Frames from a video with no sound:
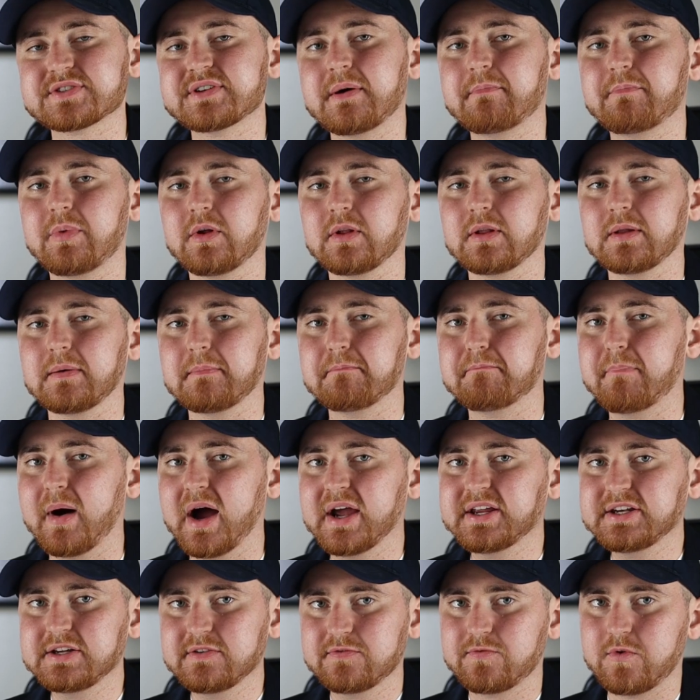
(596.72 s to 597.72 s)
example,
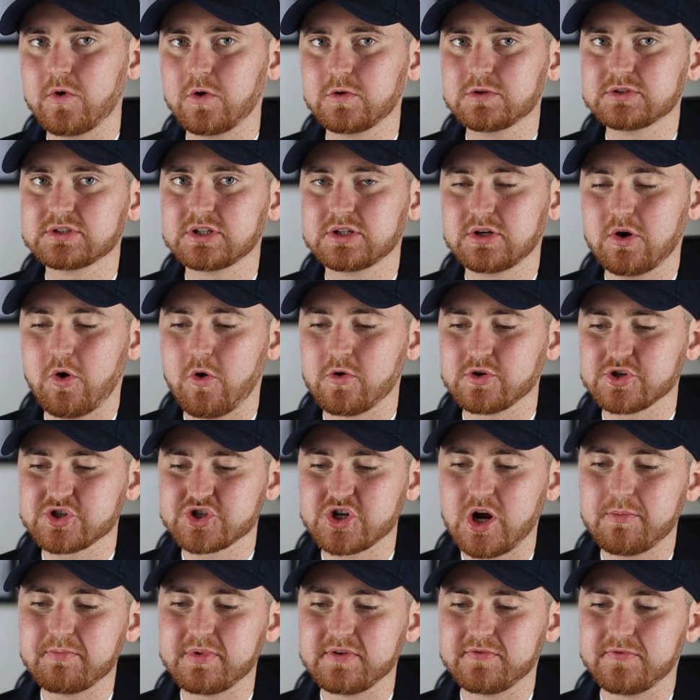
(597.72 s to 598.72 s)
by default on
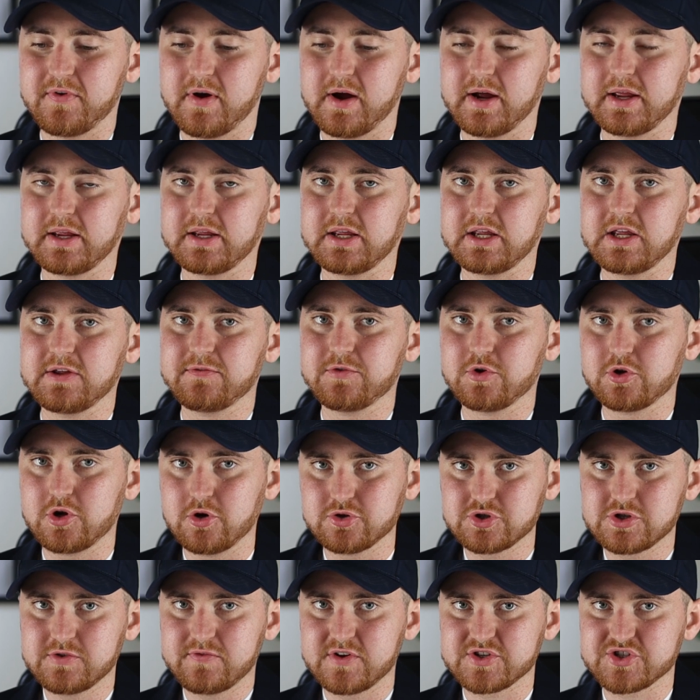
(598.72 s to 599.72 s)
Shopify, if you
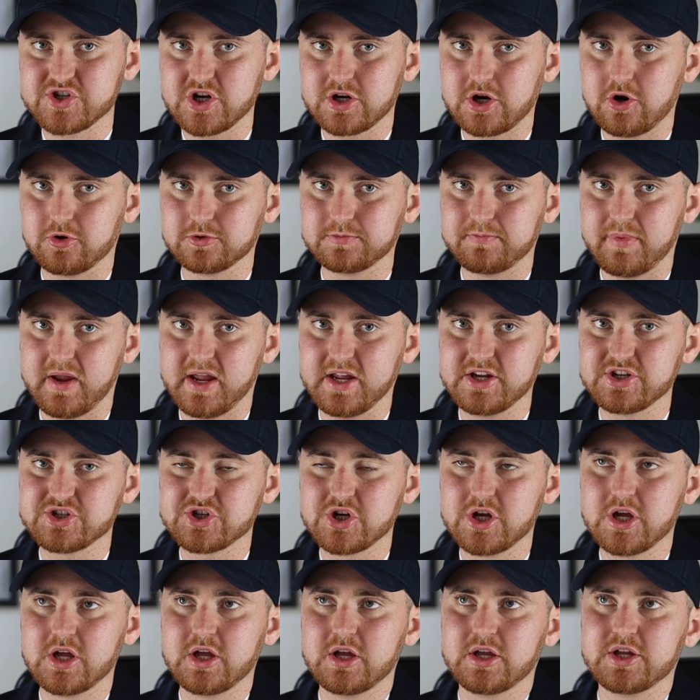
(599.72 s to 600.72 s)
go to the checkout
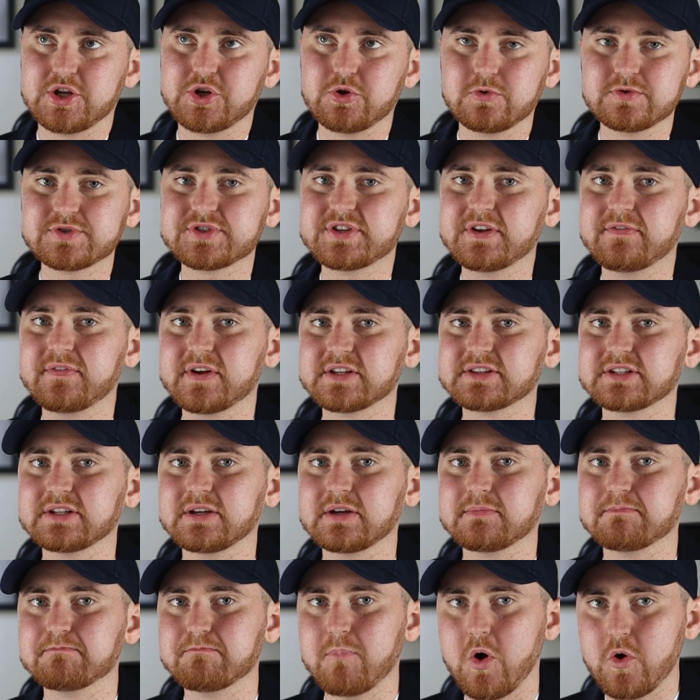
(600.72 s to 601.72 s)
page, you'll see
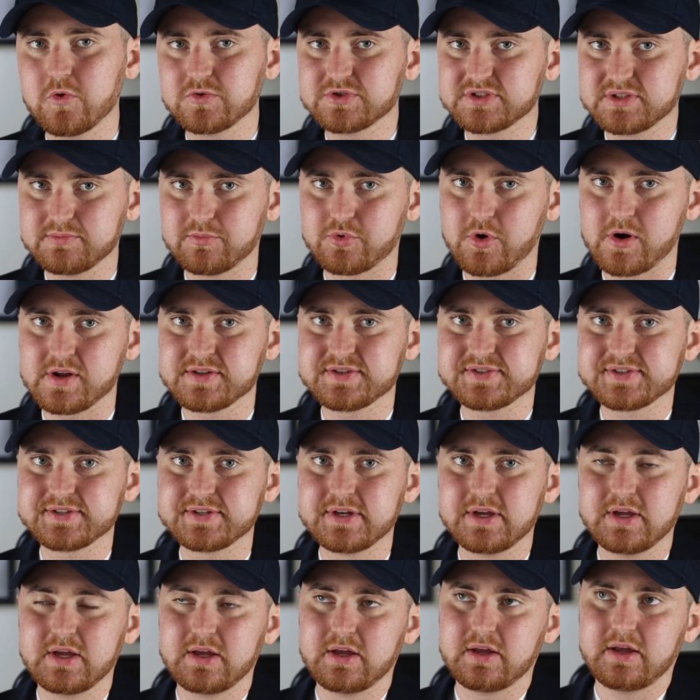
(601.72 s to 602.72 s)
that most
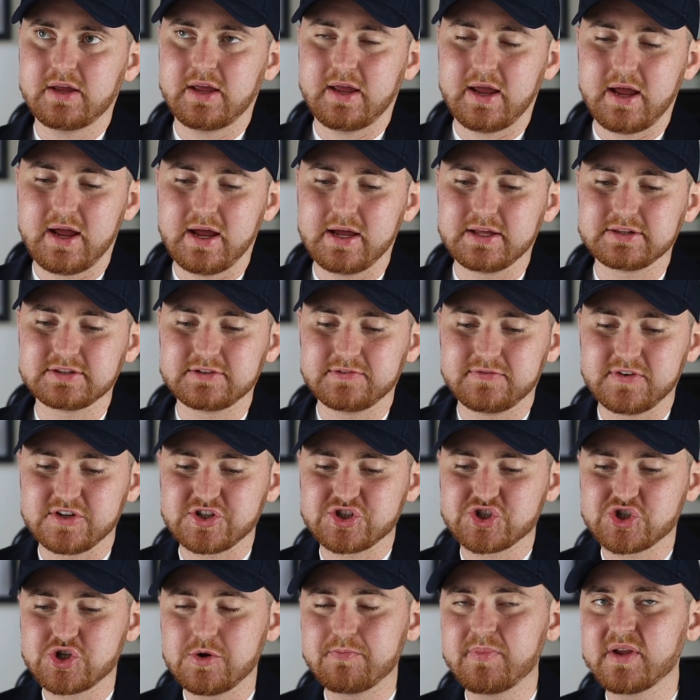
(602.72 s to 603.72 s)
brands at the
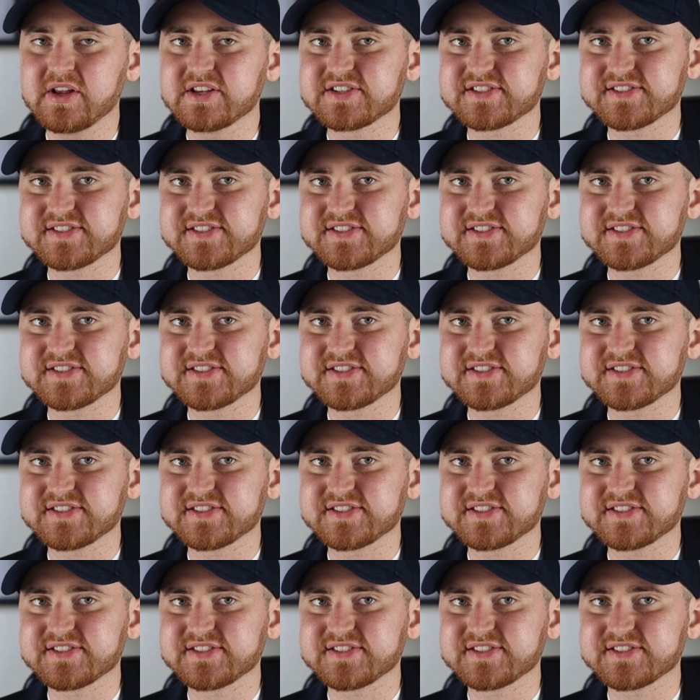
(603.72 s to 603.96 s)
shipping